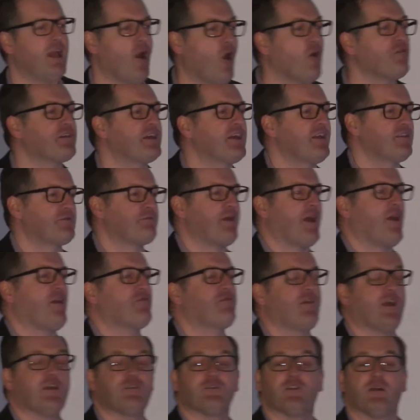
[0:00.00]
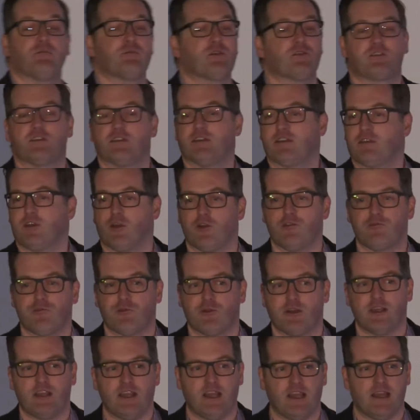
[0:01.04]
often gets paraphrased, and I'm just going to go
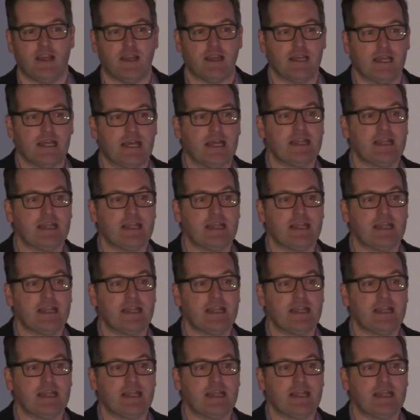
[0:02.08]
for it again.